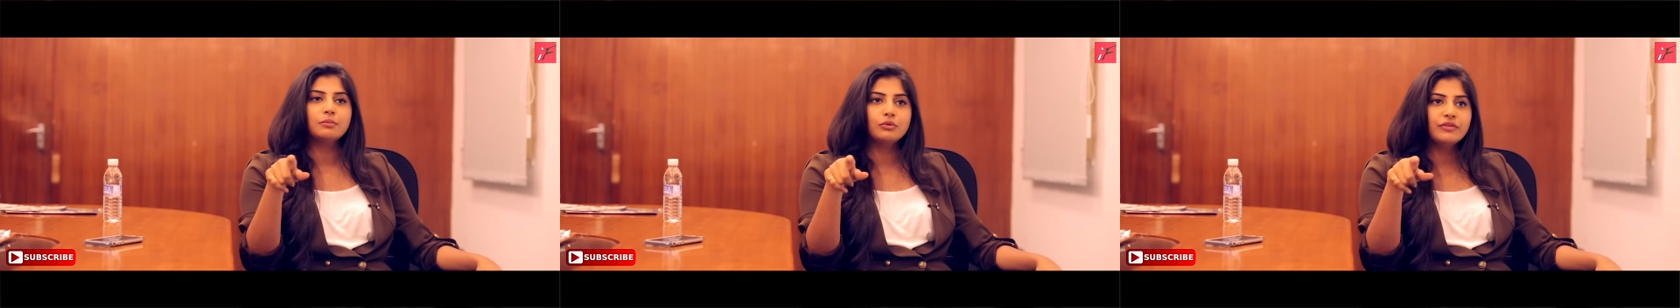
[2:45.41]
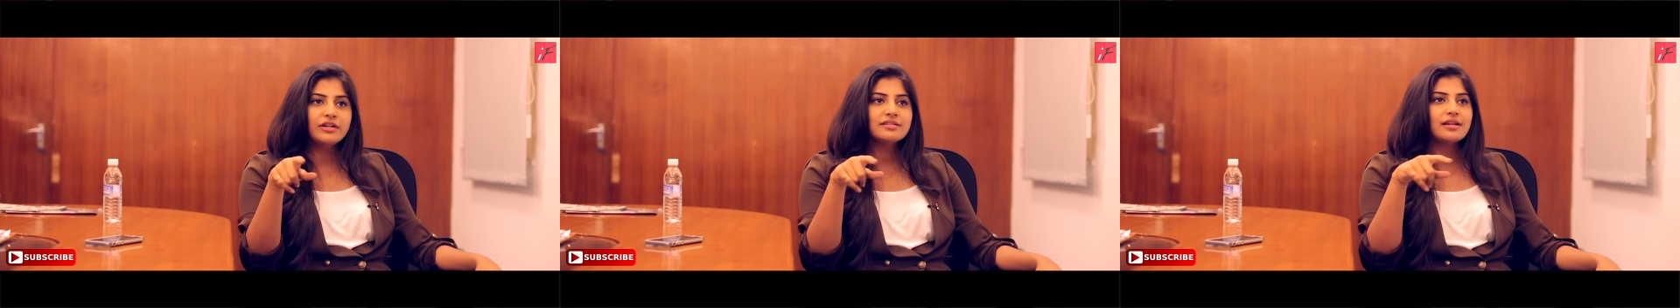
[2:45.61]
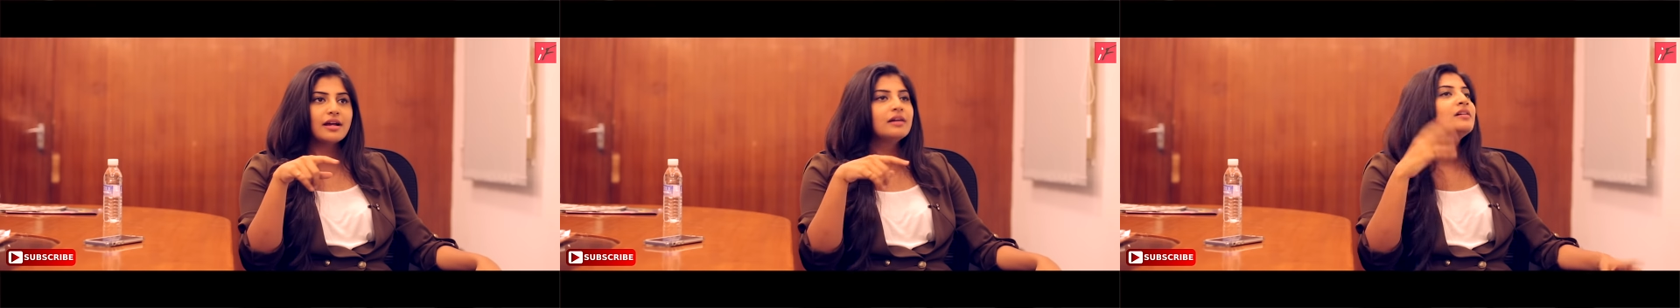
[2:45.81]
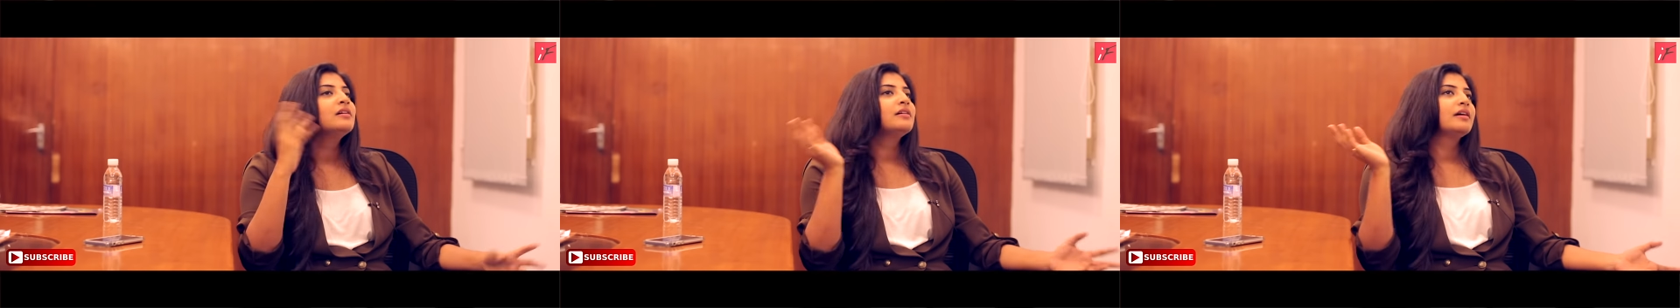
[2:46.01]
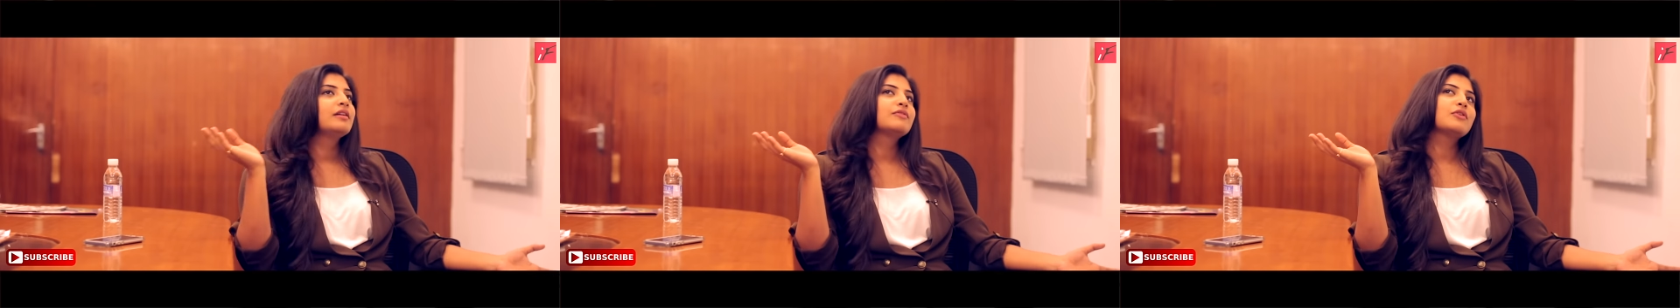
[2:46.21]
movies,
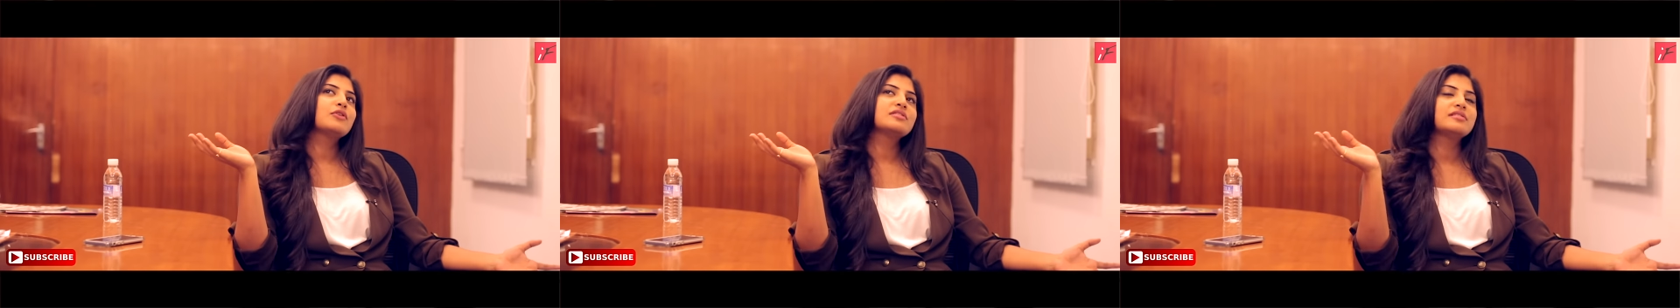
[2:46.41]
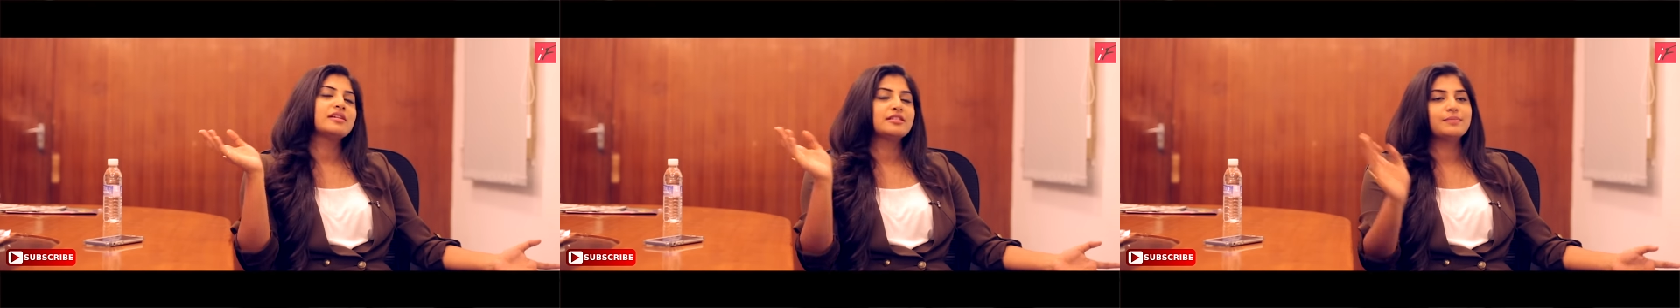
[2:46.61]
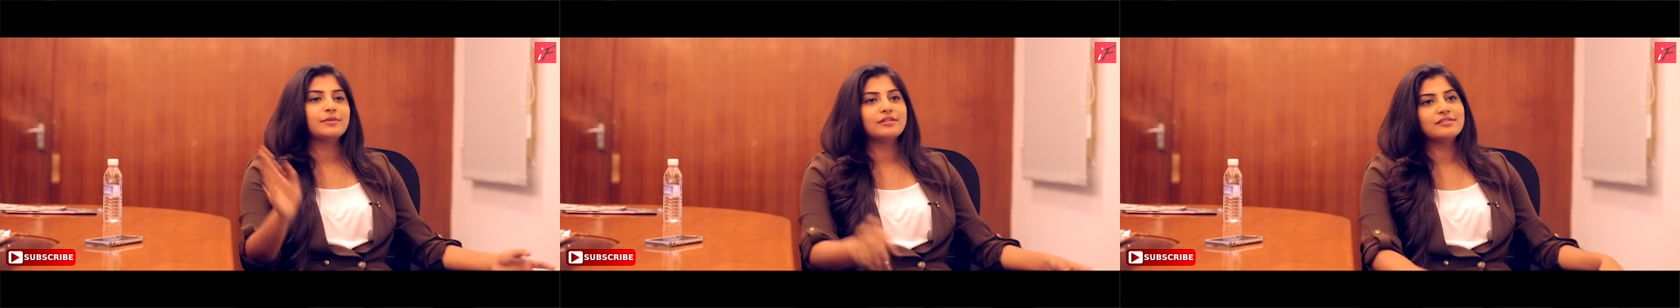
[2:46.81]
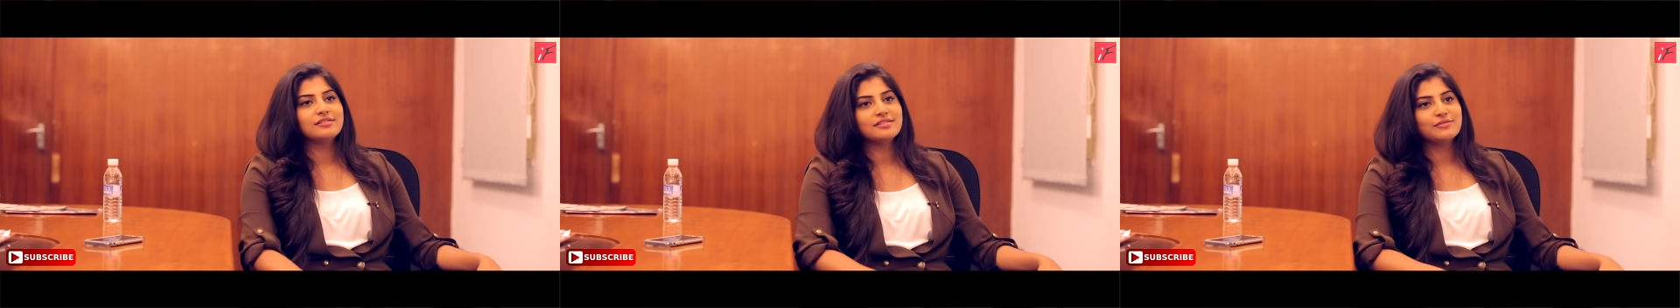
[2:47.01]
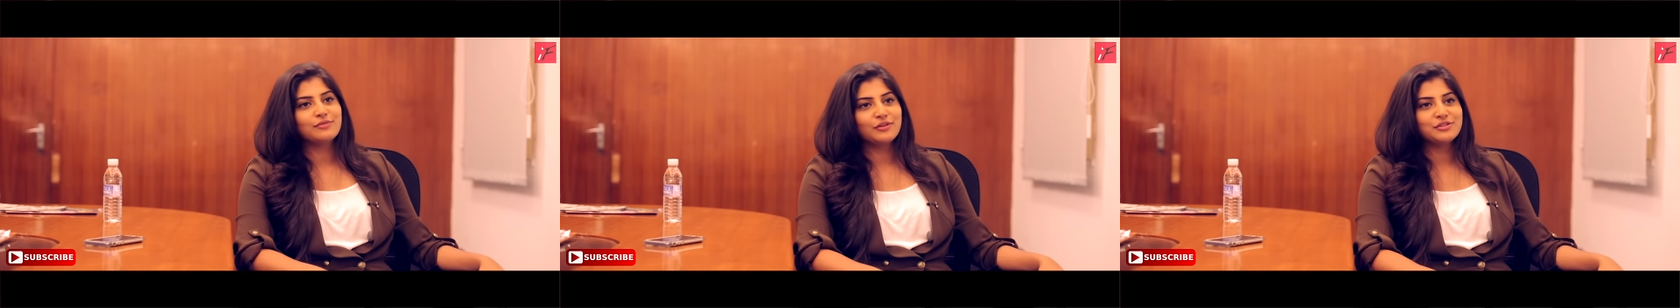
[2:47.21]
and of course his
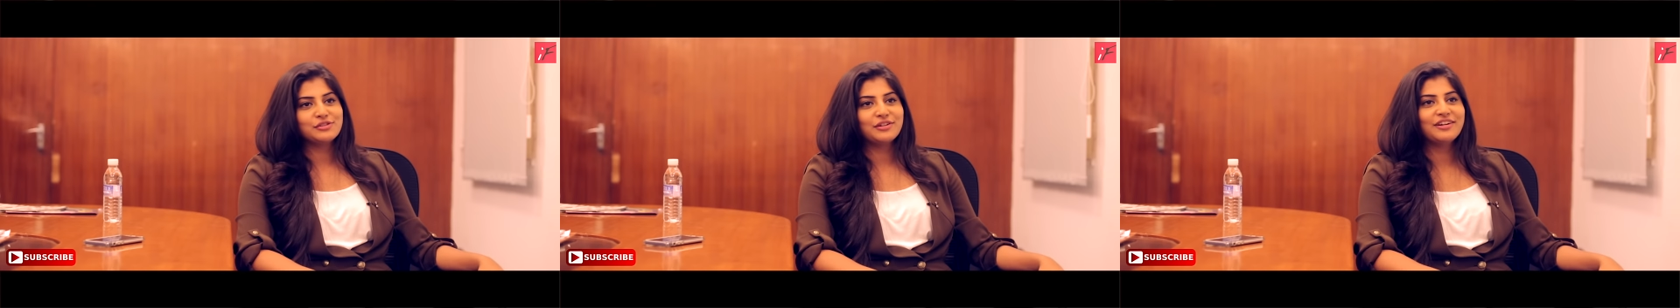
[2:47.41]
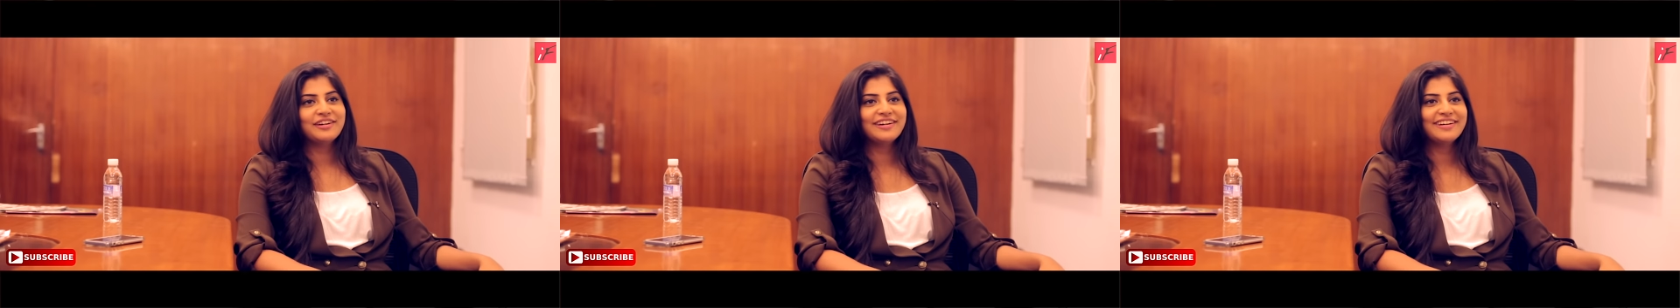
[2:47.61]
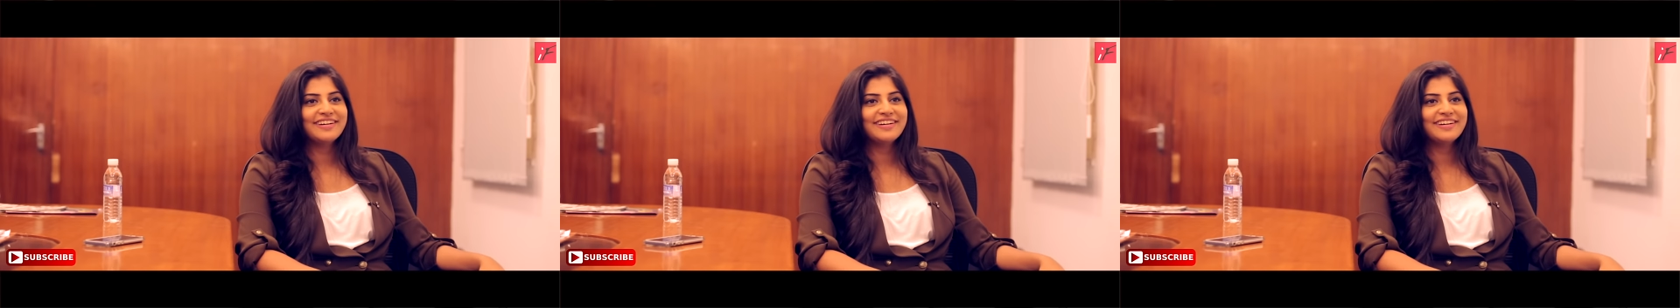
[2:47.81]
experiences, for sure.